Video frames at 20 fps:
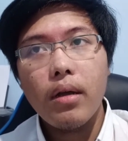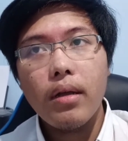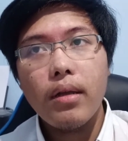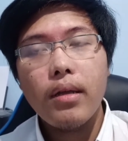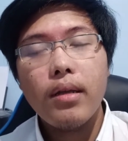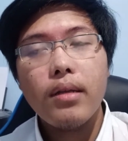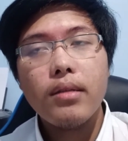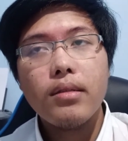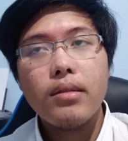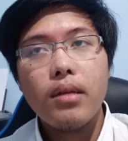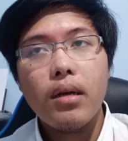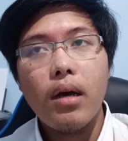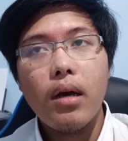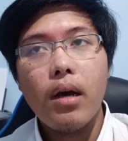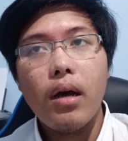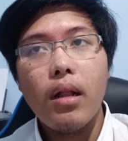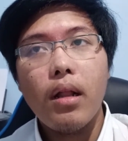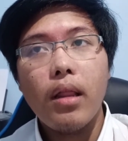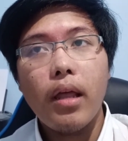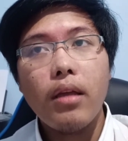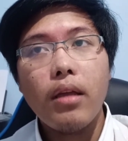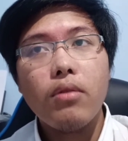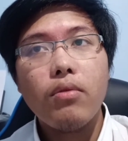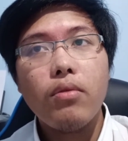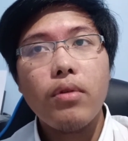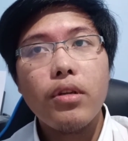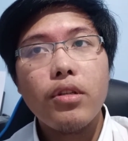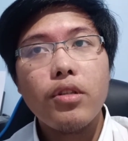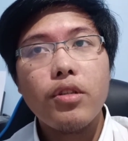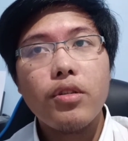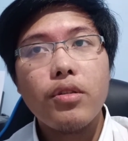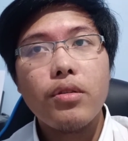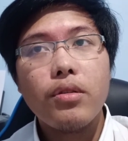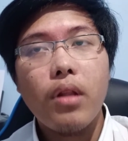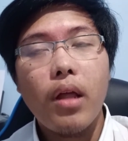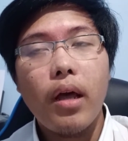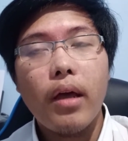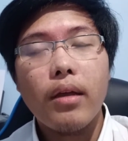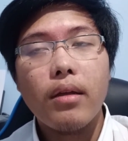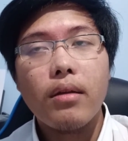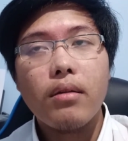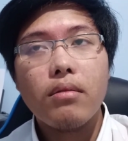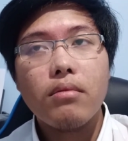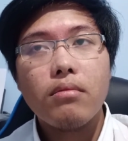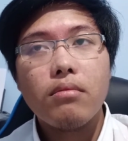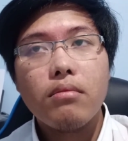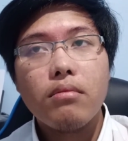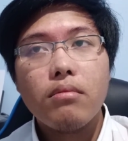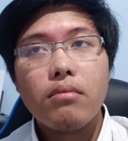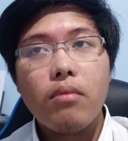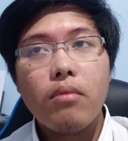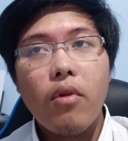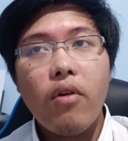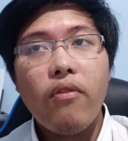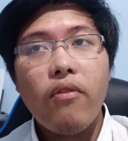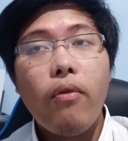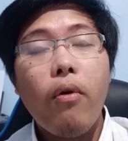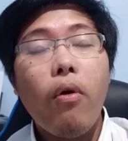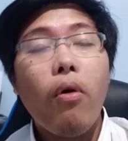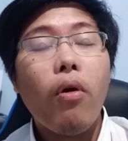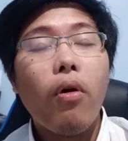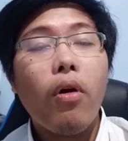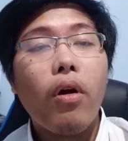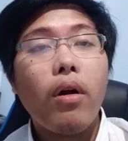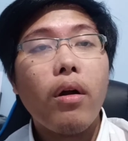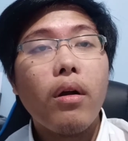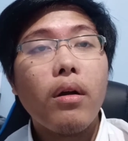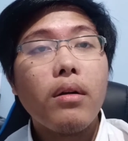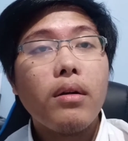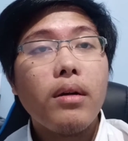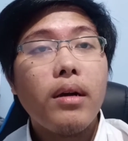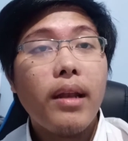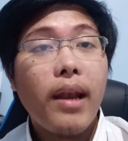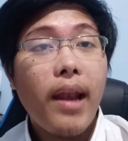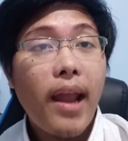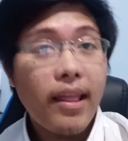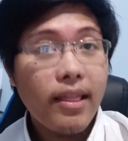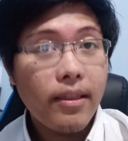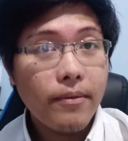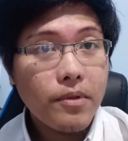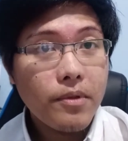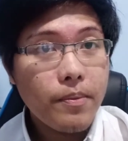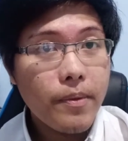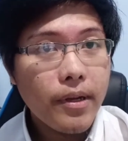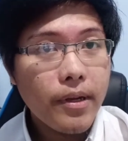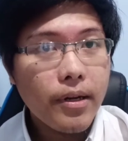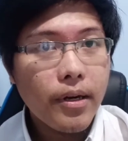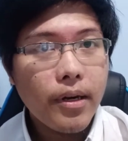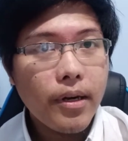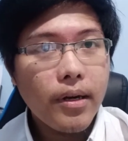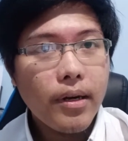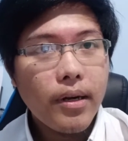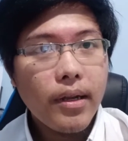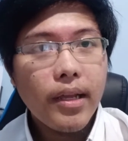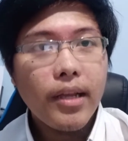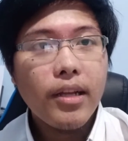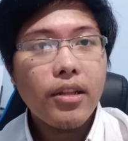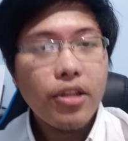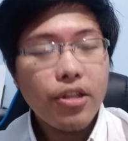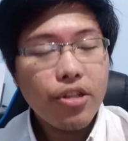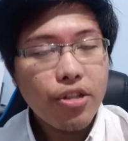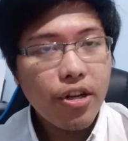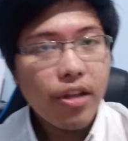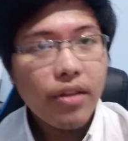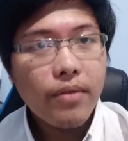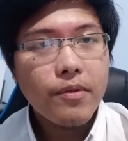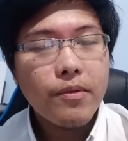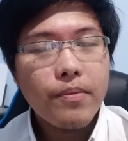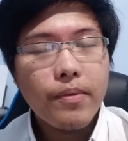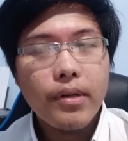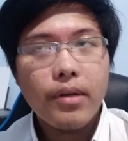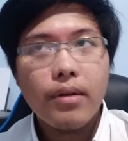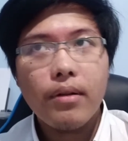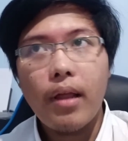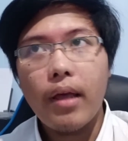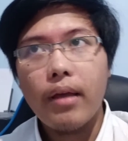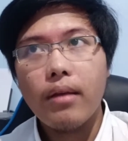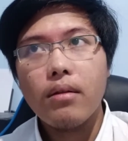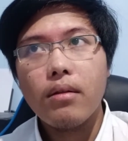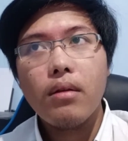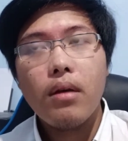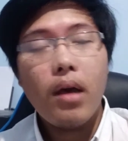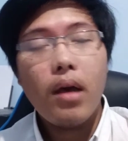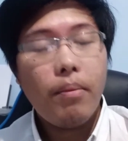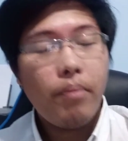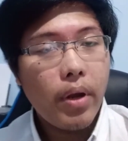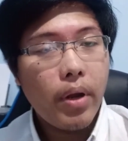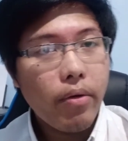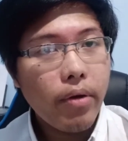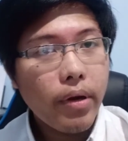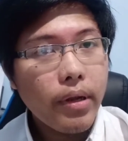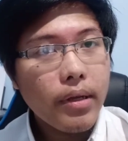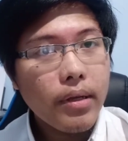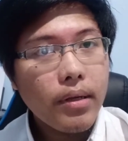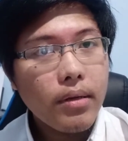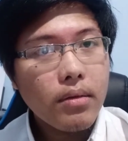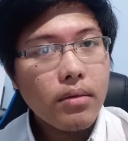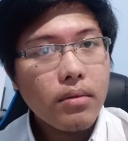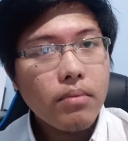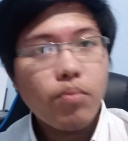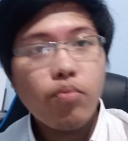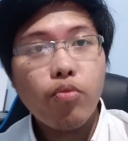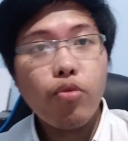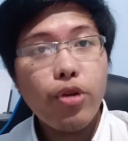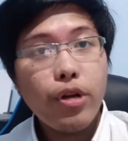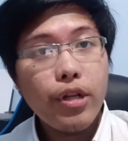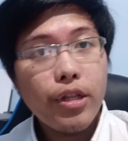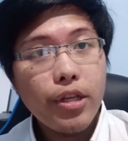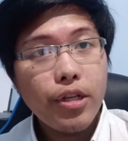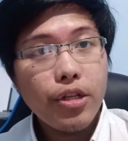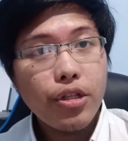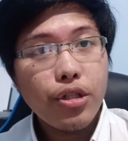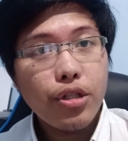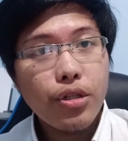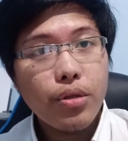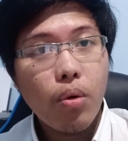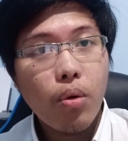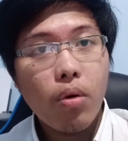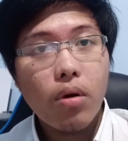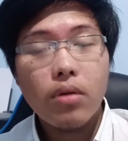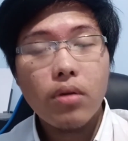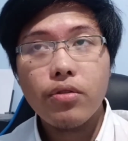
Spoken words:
is a language like for a native speaker, English native speaker, like American, British, or